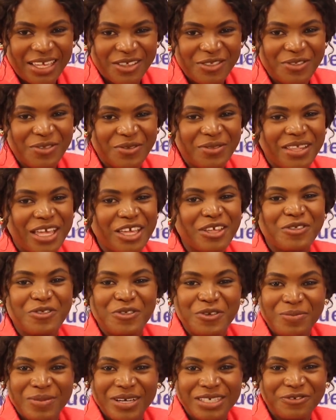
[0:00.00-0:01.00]
So thank you
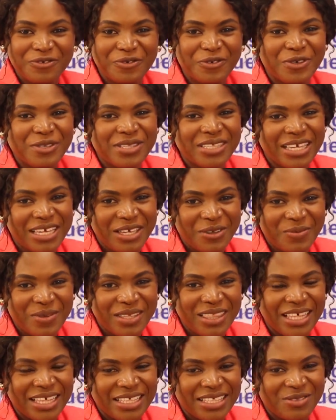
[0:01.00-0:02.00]
so much for sticking
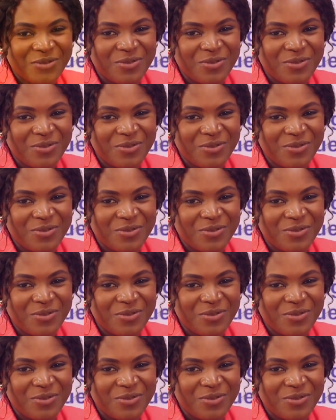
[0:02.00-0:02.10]
with us.